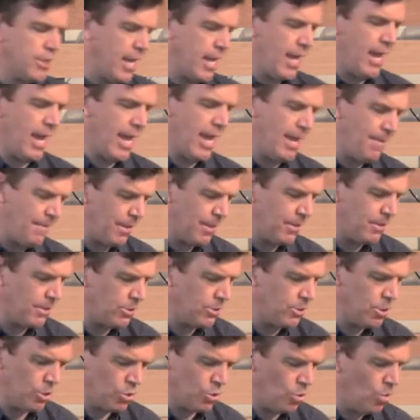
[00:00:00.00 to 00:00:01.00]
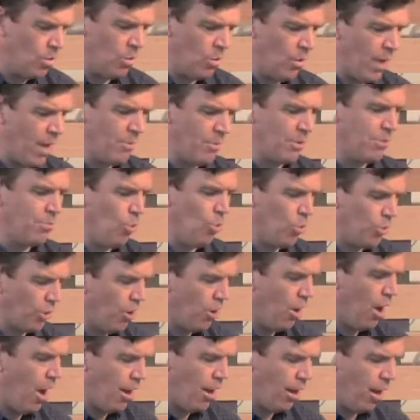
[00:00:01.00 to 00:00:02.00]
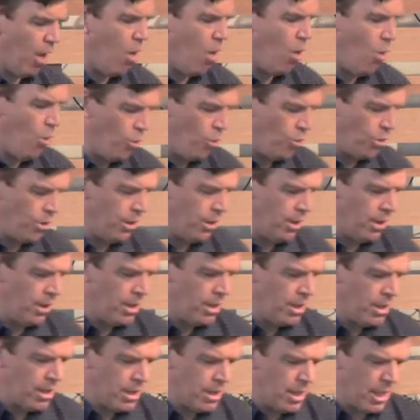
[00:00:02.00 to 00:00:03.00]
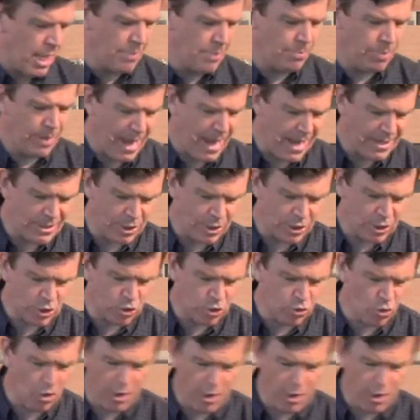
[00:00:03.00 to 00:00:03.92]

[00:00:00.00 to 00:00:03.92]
Haman to do away with Mordecai alone. He planned to destroy